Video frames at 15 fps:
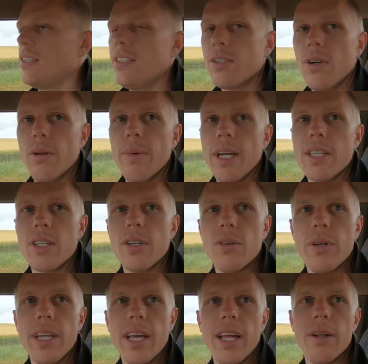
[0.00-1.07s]
just want to make sure
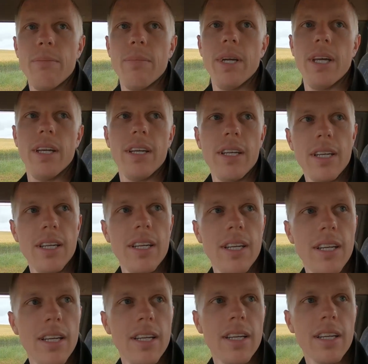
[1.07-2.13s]
we get them
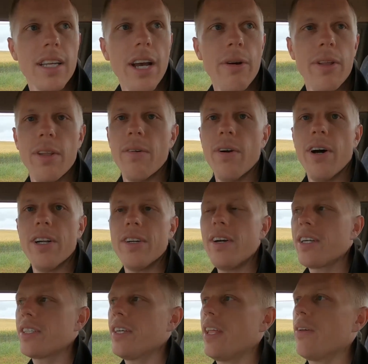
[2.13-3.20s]
going the right
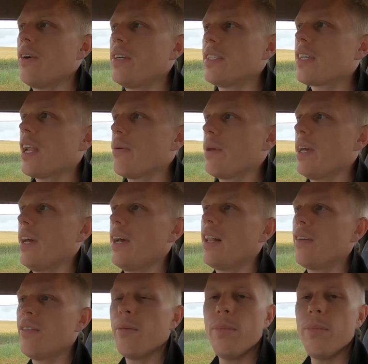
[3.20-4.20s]
direction, otherwise it's going to be a hell of